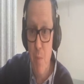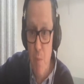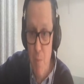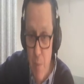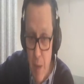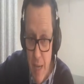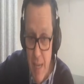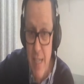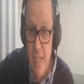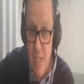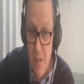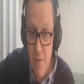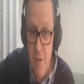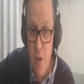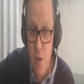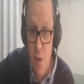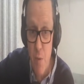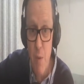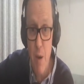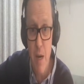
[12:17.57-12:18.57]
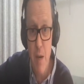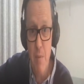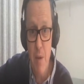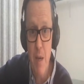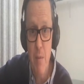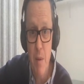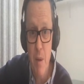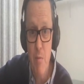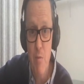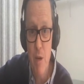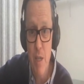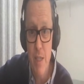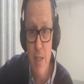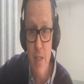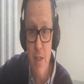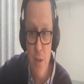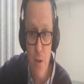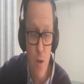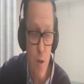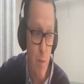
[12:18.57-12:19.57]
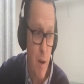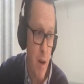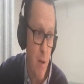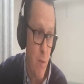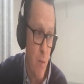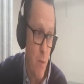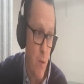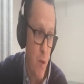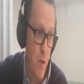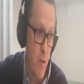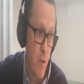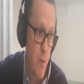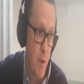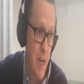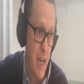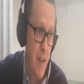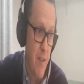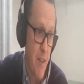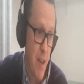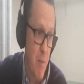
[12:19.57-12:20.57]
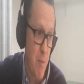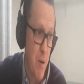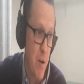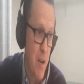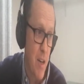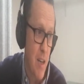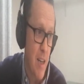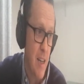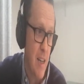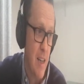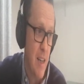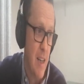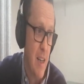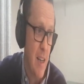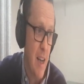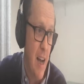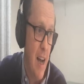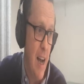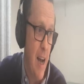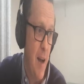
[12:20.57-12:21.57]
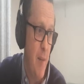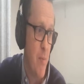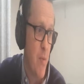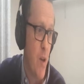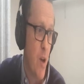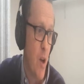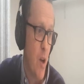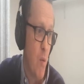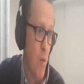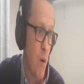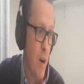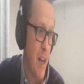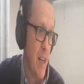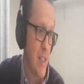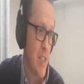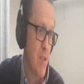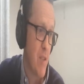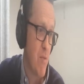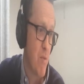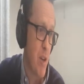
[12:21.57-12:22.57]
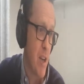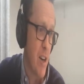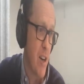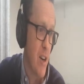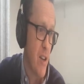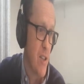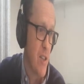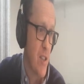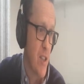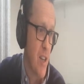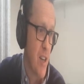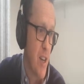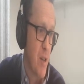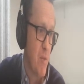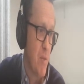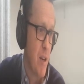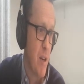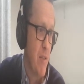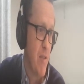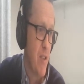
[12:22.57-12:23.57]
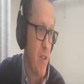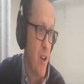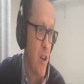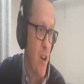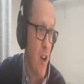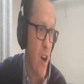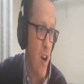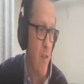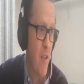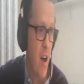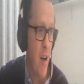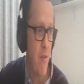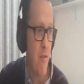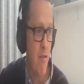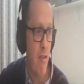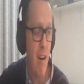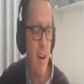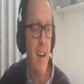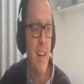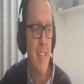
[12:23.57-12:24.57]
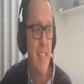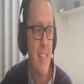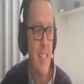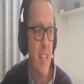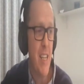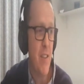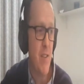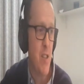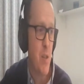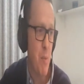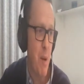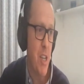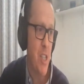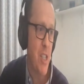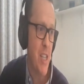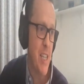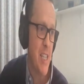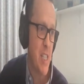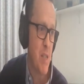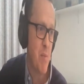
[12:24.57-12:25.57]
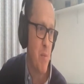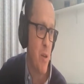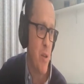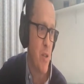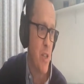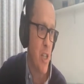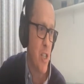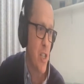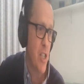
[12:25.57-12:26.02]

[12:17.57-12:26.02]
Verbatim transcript: be interviewed by people in prison to talk about the meaning of their book. What else have we got? We've got a variety of specialist music